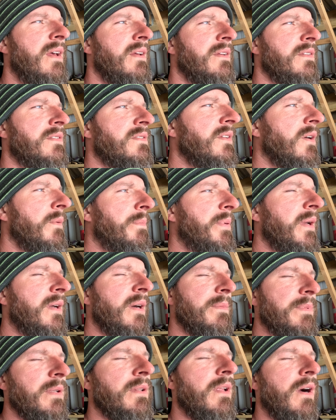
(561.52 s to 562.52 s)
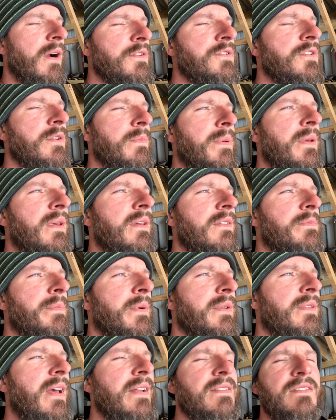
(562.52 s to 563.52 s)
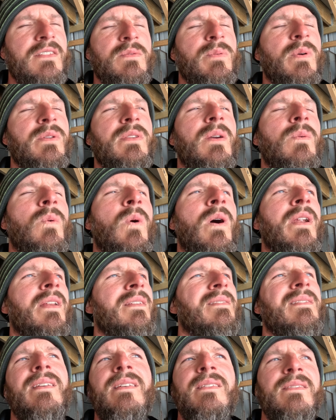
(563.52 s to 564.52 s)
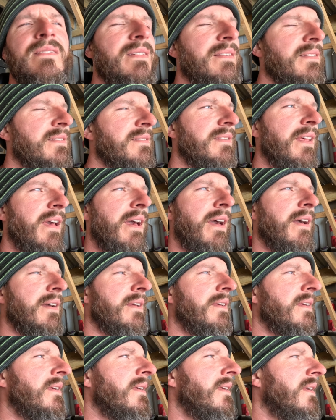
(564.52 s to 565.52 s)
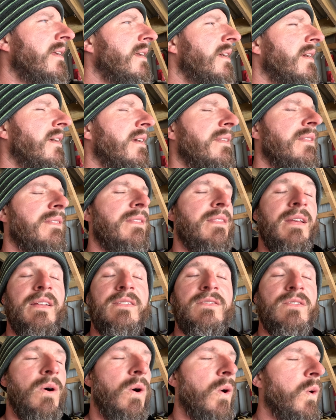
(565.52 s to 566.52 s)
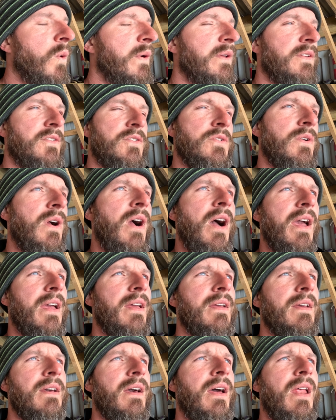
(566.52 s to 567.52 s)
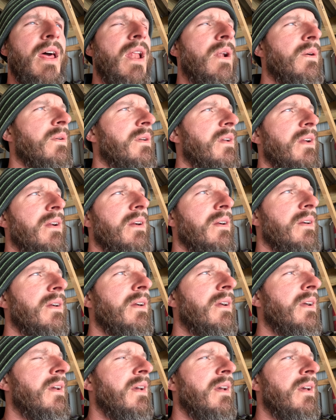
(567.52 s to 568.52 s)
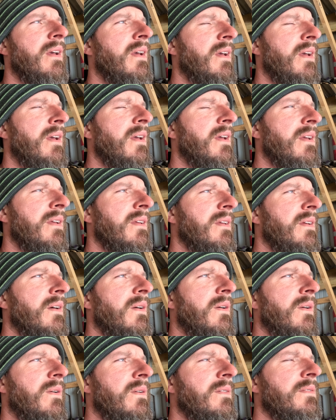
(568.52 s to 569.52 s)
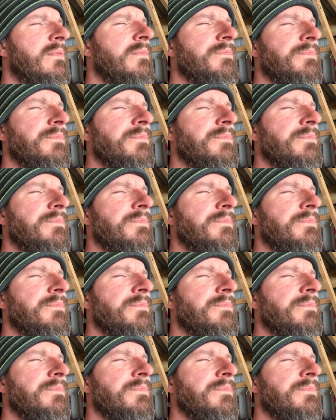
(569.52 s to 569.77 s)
still pick up a larger piece, but that's just what they want. It's easy to stack. It's always dry. I don't care, you know,